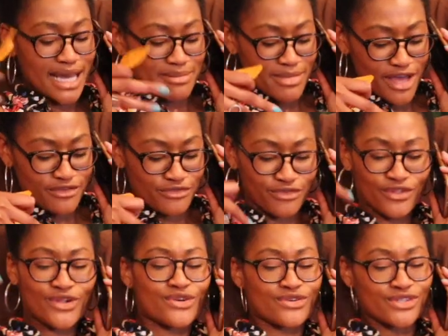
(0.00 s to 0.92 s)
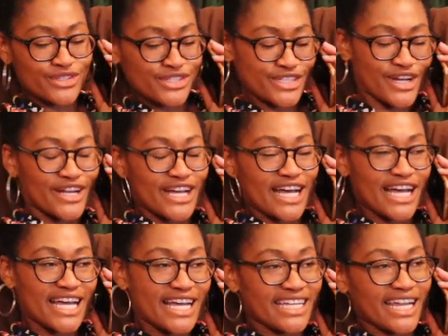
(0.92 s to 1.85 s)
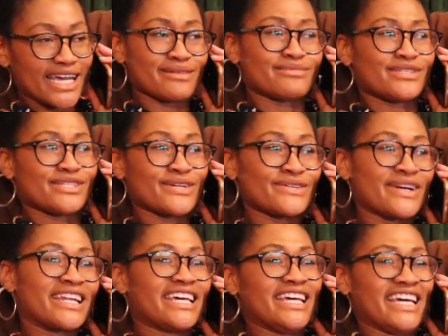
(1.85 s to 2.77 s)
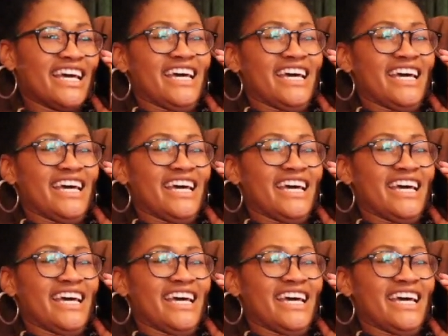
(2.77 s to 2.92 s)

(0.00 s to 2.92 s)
got my floral shirt on. I am so ready.